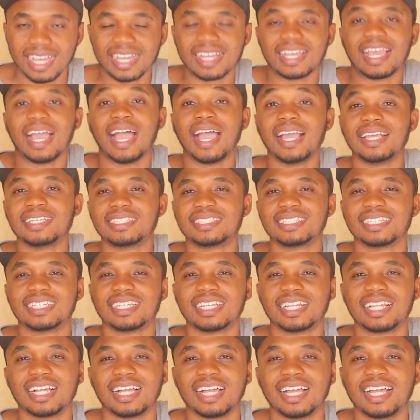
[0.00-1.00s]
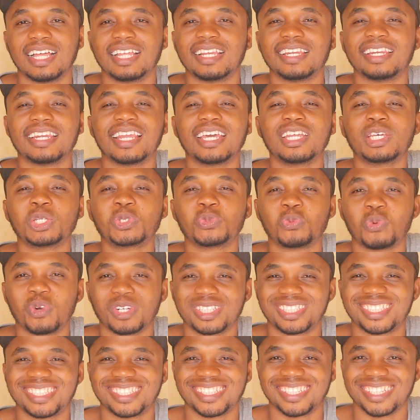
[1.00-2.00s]
Guys, let us
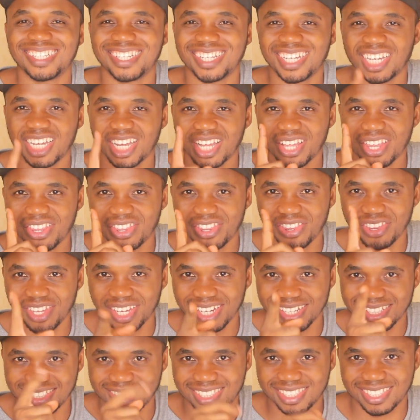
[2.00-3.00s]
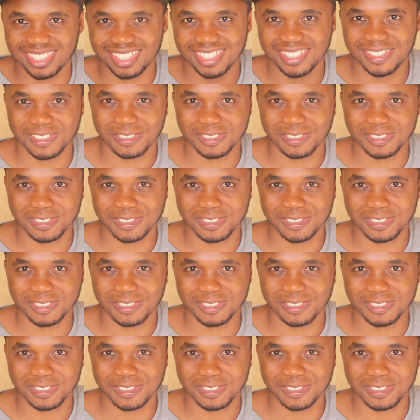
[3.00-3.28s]
watch this.